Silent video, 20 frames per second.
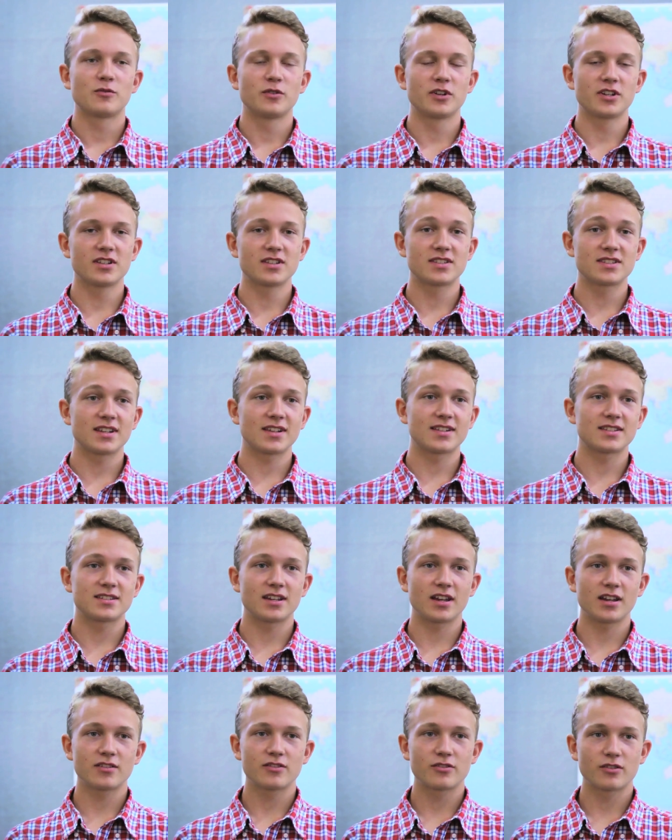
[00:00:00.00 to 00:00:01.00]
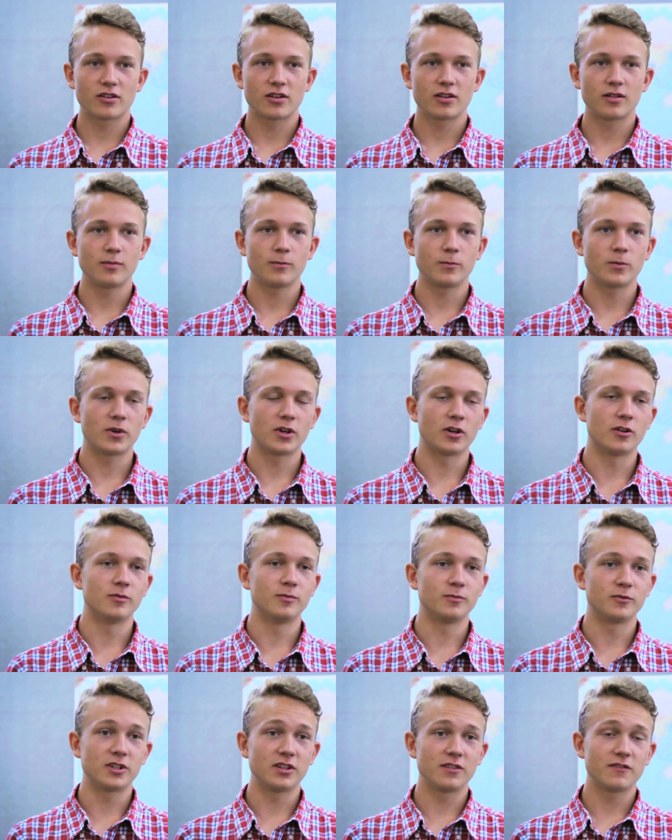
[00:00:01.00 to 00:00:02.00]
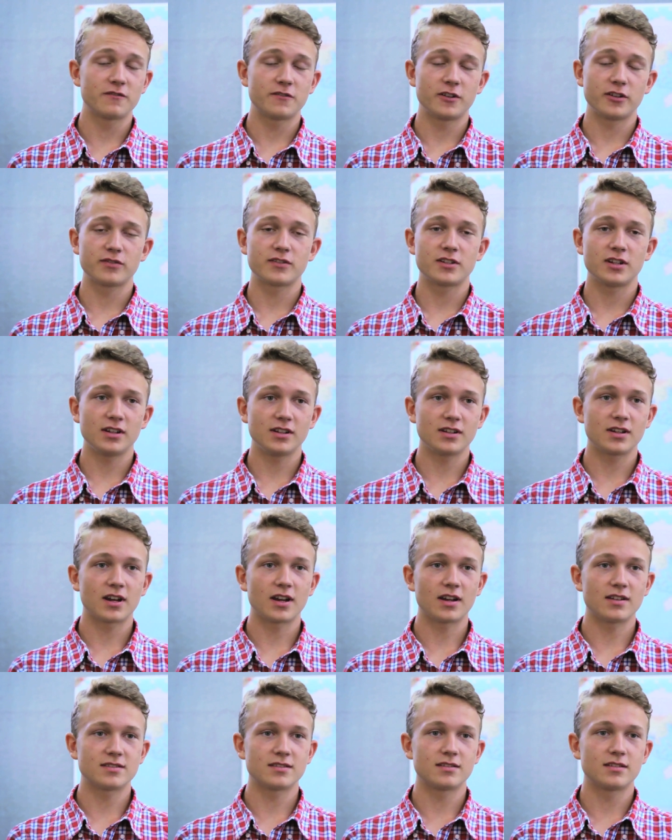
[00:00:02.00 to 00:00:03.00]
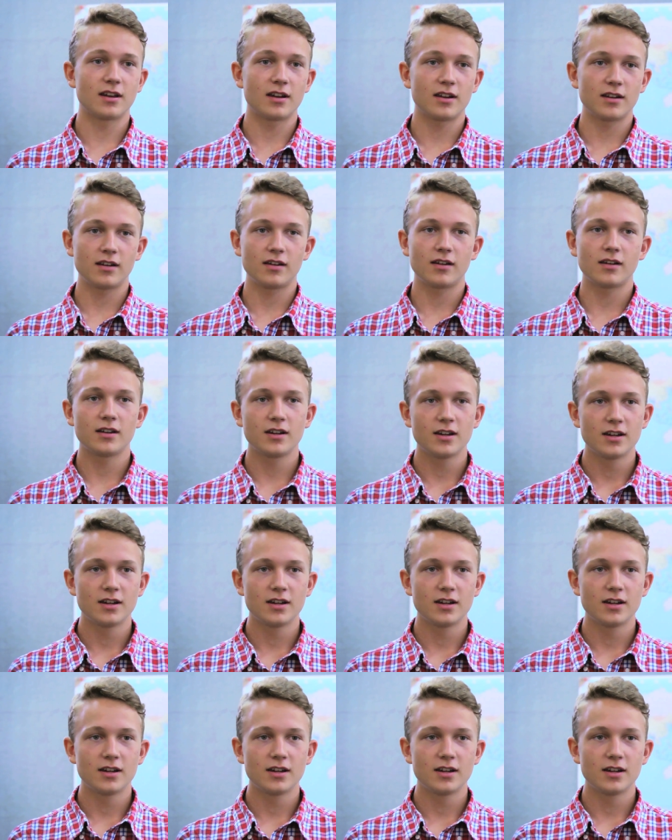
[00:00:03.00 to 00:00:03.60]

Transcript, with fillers: We did a six-day tramp, um, did fifteen Ks a day.